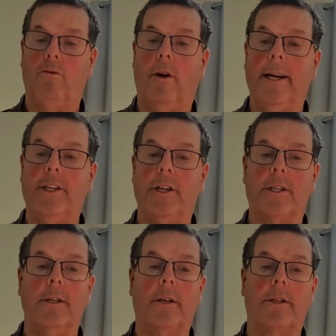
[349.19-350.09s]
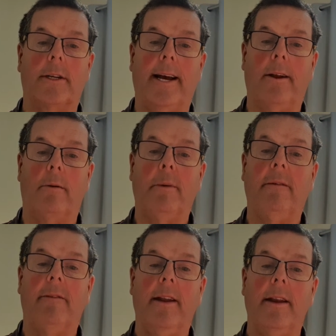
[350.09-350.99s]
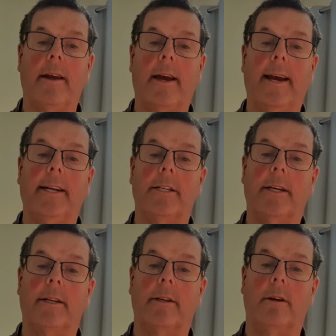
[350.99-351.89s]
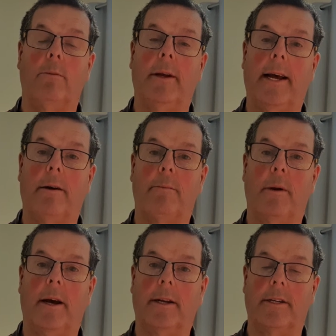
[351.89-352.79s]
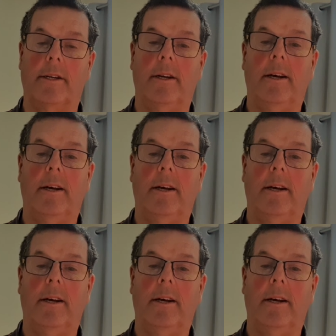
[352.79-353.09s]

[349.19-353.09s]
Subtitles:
Righteousness cannot be vindicated without blood.